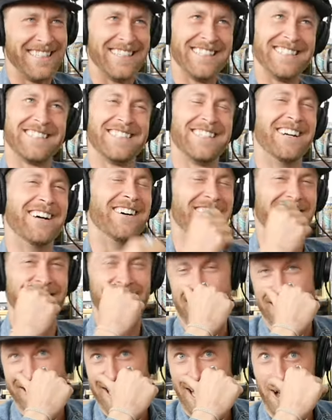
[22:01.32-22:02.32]
So,
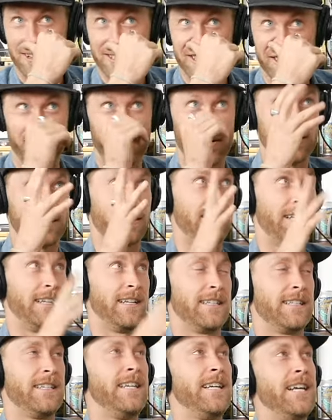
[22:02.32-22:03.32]
like, that was the first time I had
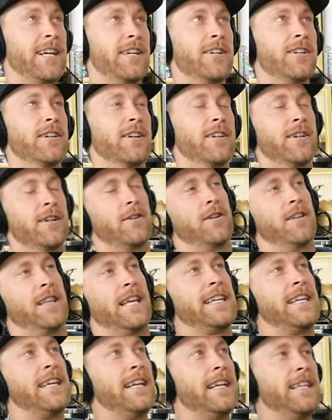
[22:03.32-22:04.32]
a kicker or,
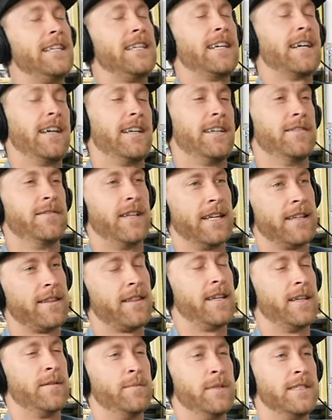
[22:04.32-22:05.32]
like, any kind of, like,
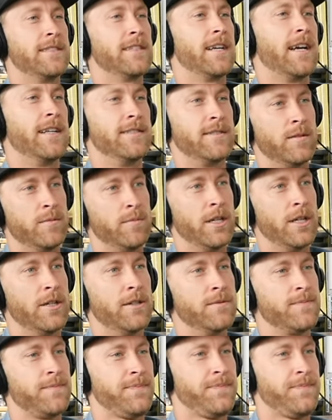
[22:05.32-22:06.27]
thing besides the boat.